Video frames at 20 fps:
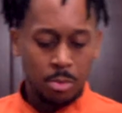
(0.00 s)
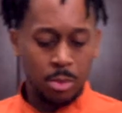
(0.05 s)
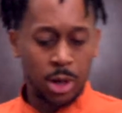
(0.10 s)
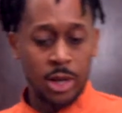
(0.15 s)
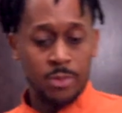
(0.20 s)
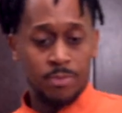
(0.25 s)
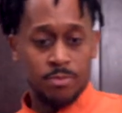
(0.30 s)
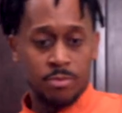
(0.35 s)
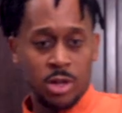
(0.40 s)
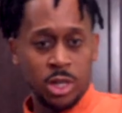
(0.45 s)

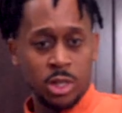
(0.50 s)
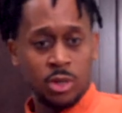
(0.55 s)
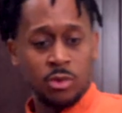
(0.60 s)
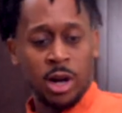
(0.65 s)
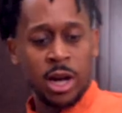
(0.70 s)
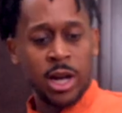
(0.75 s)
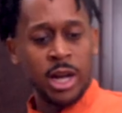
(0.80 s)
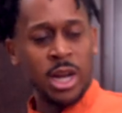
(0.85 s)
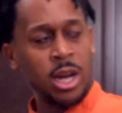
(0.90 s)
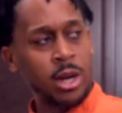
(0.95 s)
But this
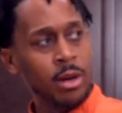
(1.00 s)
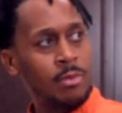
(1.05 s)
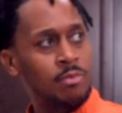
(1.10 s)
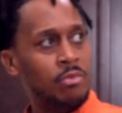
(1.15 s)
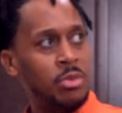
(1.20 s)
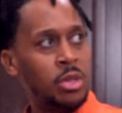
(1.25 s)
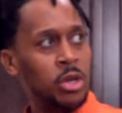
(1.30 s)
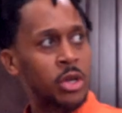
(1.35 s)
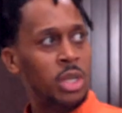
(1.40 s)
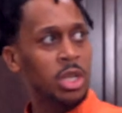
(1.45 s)
right
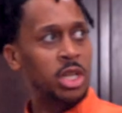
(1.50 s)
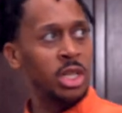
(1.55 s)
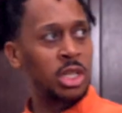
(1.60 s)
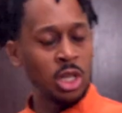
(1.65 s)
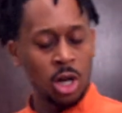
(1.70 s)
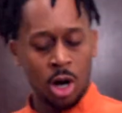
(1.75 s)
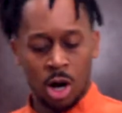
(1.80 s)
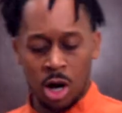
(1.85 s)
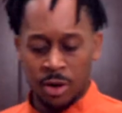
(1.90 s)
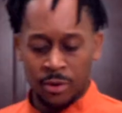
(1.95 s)
here, you could
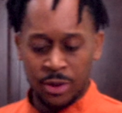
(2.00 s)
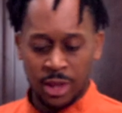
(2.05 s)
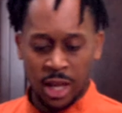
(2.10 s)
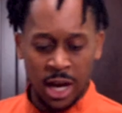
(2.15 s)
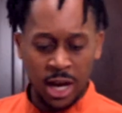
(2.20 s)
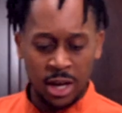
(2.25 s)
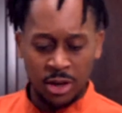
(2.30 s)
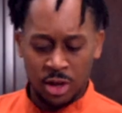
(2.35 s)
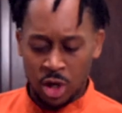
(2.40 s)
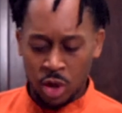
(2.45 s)
discard with
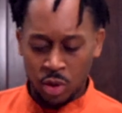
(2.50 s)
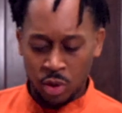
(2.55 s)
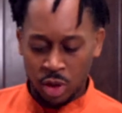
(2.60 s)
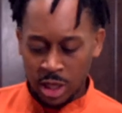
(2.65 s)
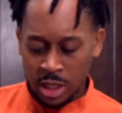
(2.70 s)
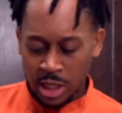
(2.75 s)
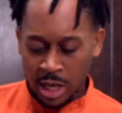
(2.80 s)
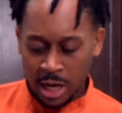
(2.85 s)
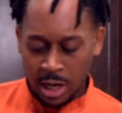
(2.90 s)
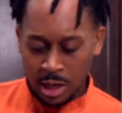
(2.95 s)
that. You don't
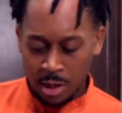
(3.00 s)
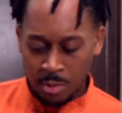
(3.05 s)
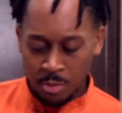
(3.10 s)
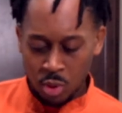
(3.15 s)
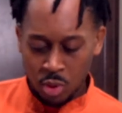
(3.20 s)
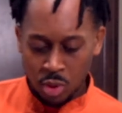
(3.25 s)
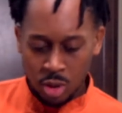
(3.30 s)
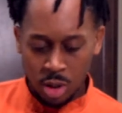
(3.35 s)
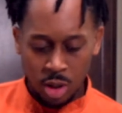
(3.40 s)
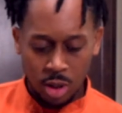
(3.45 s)
need that
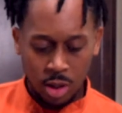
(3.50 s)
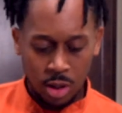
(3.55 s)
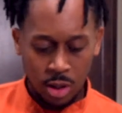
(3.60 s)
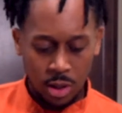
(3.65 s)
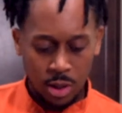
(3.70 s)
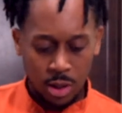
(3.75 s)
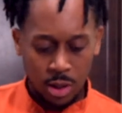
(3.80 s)
anymore.